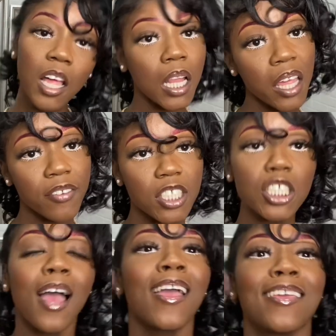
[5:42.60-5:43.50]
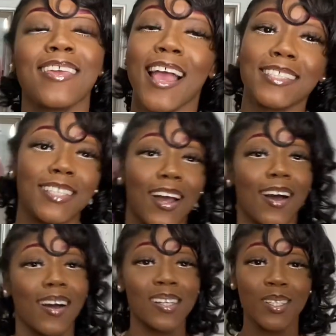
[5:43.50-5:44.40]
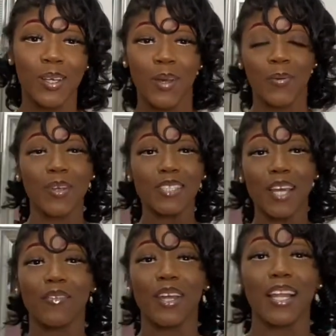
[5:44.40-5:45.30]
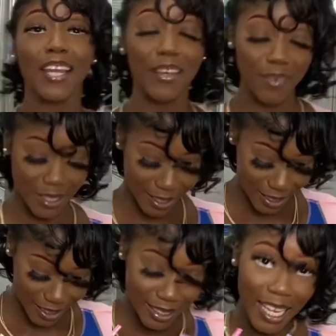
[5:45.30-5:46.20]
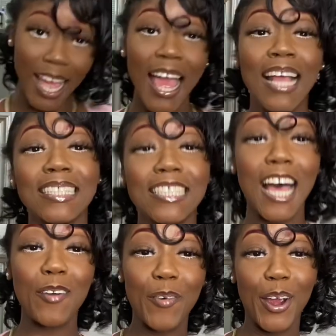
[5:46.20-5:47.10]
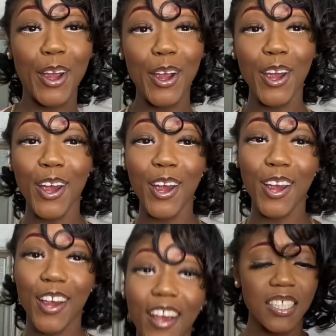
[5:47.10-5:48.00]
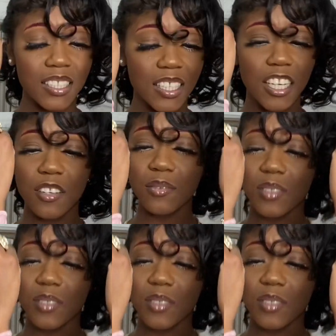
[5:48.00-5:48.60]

Cleavage. Yes, y'all. We serving cleavage in this top right here. These sleeves